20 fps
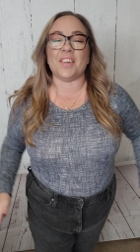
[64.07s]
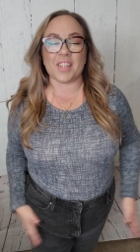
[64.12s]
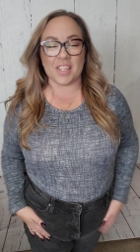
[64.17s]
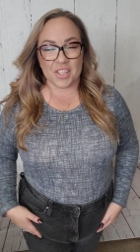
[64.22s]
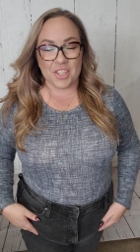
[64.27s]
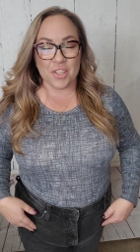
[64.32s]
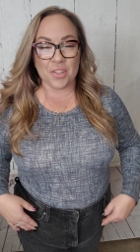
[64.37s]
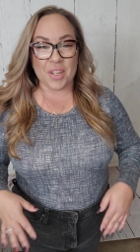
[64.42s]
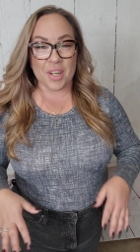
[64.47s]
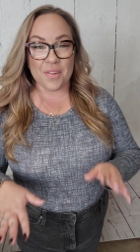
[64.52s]
so
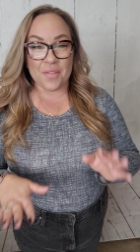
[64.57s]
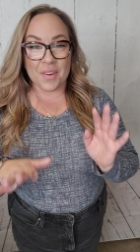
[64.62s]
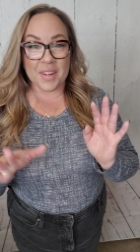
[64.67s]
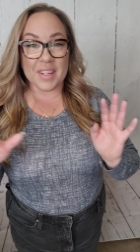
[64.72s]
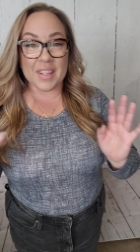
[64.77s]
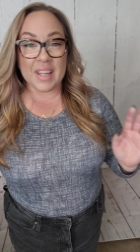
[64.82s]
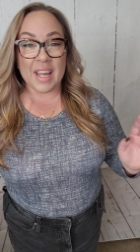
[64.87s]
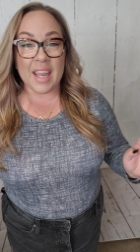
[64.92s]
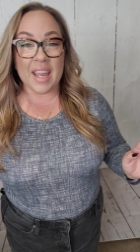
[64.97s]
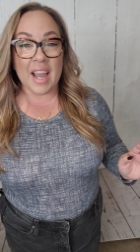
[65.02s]
that you can
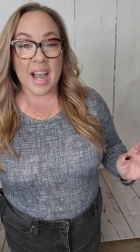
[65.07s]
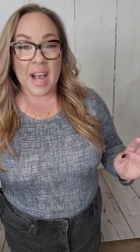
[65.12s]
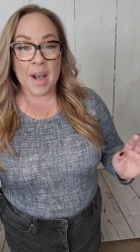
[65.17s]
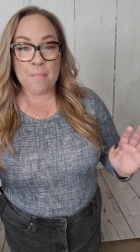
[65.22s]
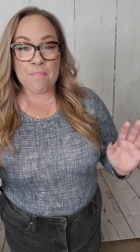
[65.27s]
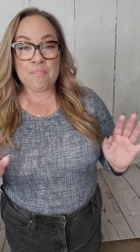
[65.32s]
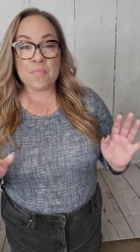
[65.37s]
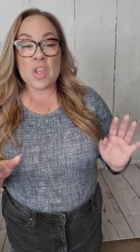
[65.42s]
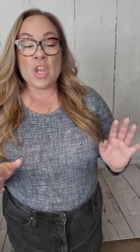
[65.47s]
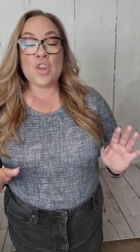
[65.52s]
really
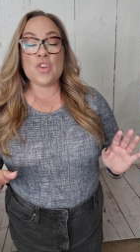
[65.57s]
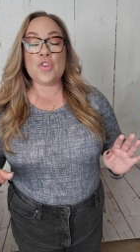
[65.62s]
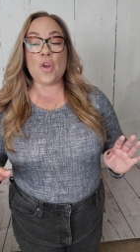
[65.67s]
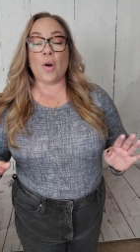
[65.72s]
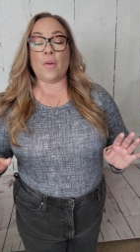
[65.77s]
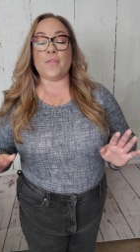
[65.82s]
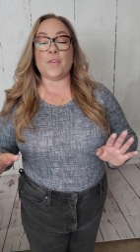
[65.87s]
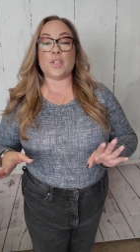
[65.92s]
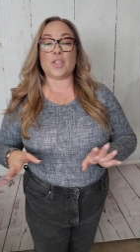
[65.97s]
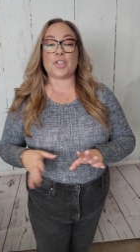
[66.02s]
um,
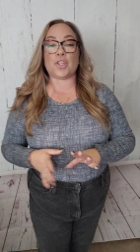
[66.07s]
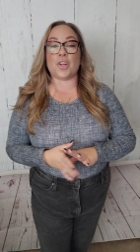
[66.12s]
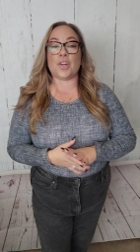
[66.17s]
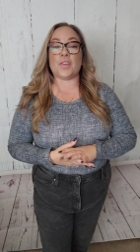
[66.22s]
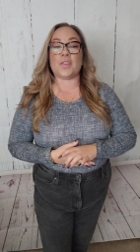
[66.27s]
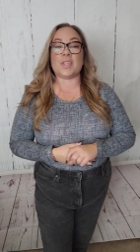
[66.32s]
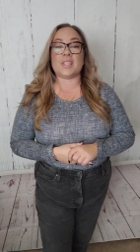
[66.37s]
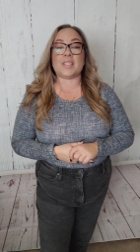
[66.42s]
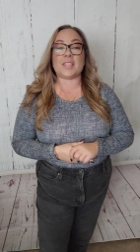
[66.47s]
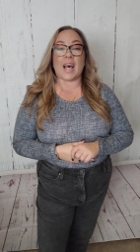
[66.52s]
know for
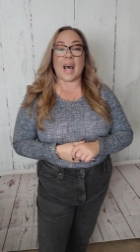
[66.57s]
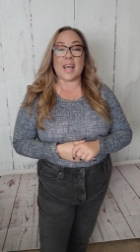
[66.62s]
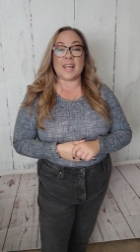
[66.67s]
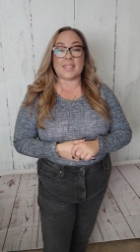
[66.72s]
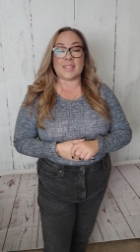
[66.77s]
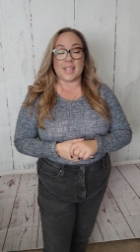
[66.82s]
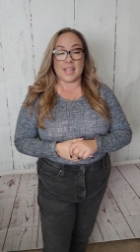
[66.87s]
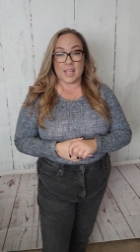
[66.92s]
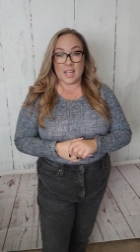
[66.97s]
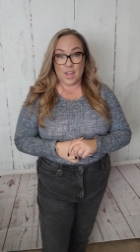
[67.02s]
sure the
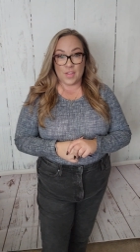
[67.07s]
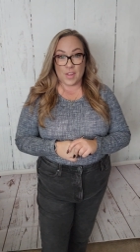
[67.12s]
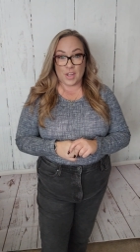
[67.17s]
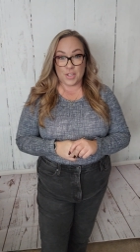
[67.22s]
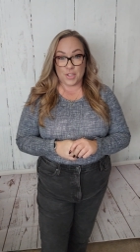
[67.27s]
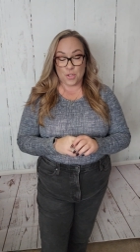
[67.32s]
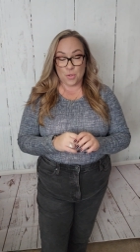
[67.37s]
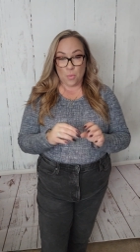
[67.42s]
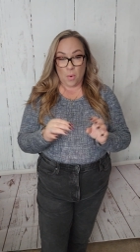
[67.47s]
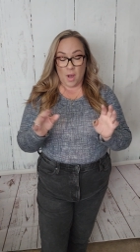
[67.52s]
sizing
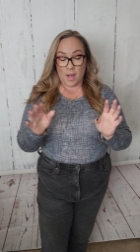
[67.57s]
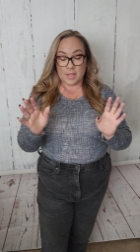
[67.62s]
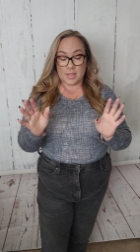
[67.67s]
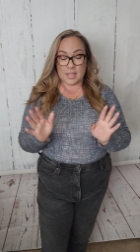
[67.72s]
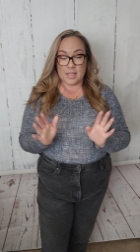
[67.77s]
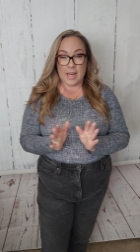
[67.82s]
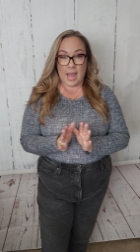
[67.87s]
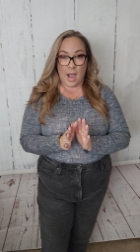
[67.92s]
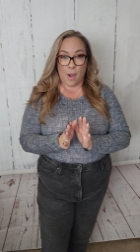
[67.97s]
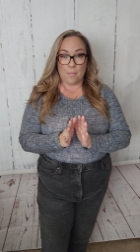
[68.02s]
that you
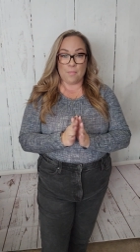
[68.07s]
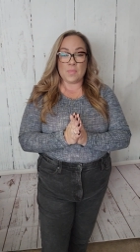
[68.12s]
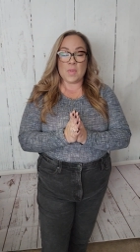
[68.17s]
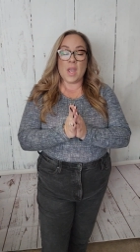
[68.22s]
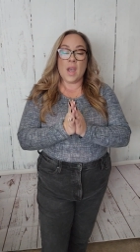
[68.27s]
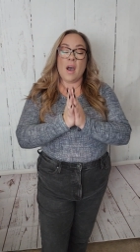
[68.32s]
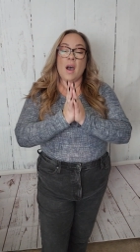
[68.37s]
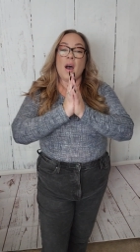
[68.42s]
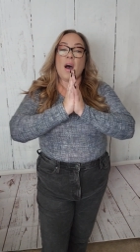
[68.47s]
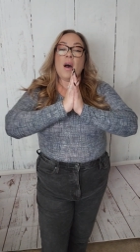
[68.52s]
want. Now,
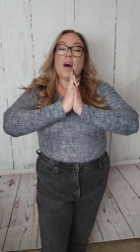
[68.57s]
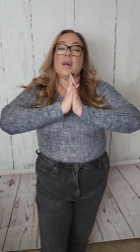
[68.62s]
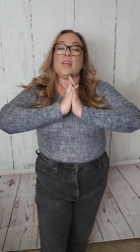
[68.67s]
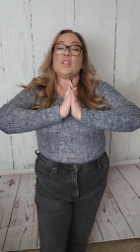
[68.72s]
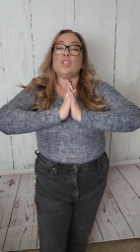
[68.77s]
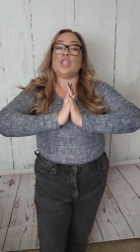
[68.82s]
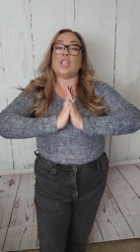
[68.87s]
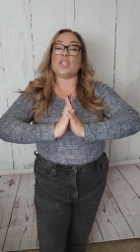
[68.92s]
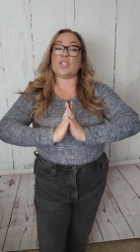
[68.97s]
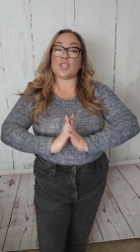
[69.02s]

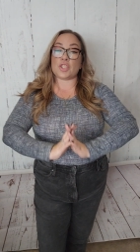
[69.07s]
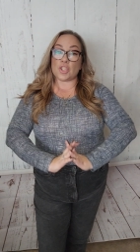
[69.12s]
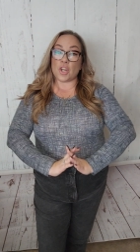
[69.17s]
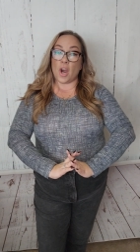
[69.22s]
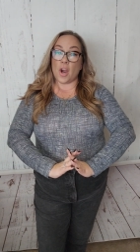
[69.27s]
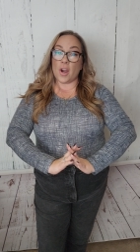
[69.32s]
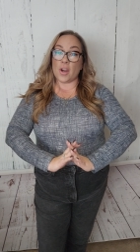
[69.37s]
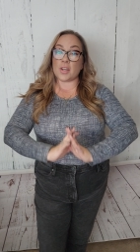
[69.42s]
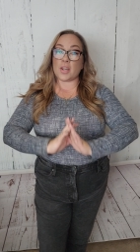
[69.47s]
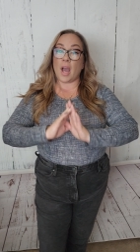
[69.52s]
to
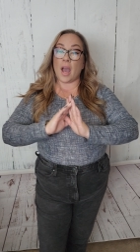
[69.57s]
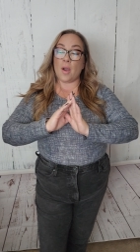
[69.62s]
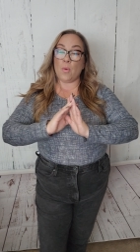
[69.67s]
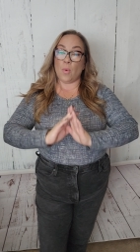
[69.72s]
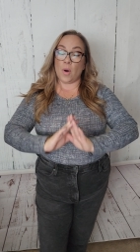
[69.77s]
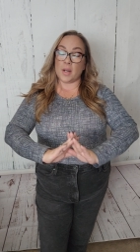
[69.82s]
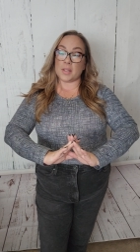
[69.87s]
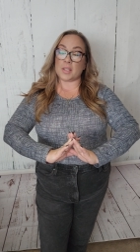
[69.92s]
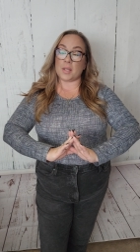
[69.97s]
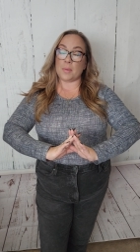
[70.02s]
start, I
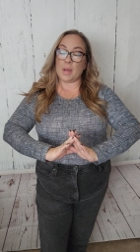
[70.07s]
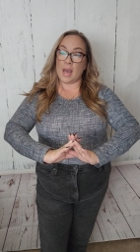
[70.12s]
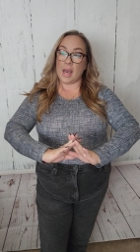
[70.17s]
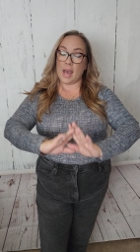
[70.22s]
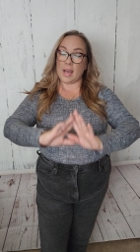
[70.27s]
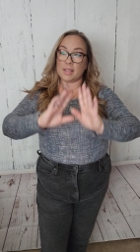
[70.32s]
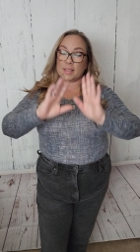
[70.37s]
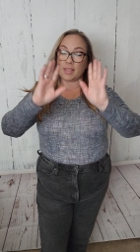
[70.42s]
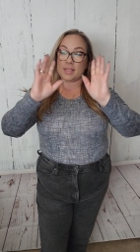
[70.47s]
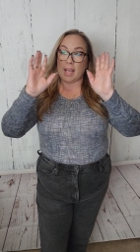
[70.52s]
want to
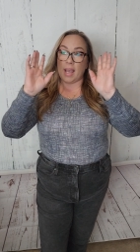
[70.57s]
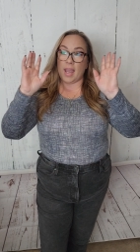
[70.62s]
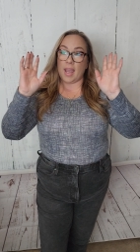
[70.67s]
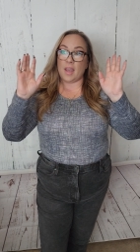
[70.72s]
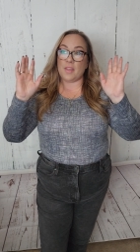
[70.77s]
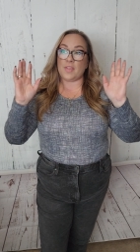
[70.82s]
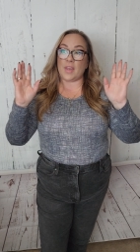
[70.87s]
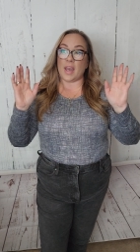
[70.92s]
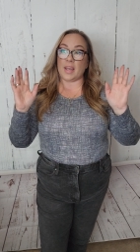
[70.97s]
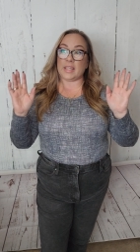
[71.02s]

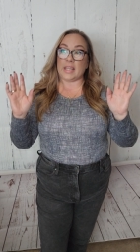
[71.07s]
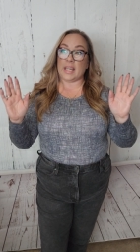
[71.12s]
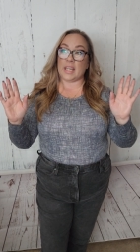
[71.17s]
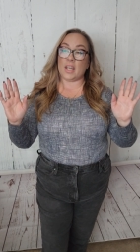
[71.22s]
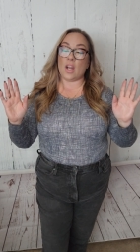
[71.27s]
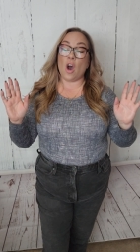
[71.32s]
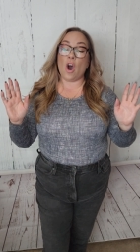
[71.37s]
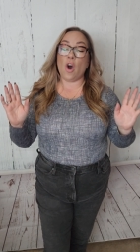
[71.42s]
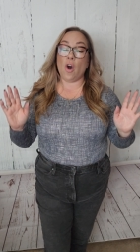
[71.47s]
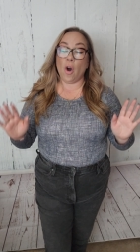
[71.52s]
say that
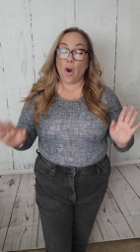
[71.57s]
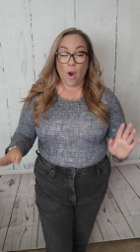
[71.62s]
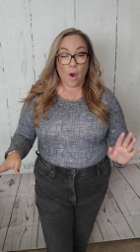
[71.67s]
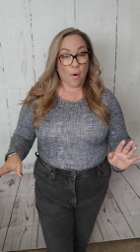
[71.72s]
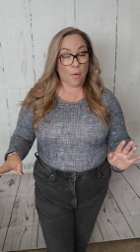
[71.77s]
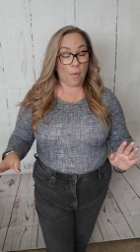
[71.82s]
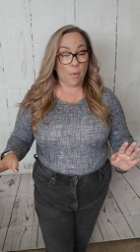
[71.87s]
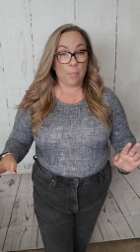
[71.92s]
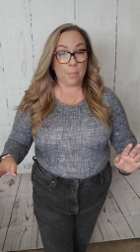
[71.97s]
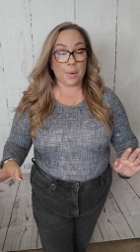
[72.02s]
in
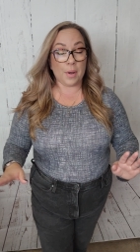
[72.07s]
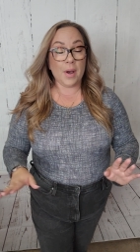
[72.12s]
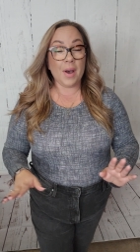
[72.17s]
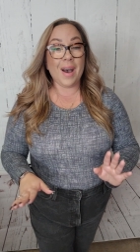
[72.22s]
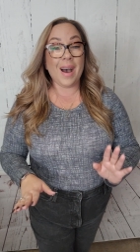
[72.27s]
Hope,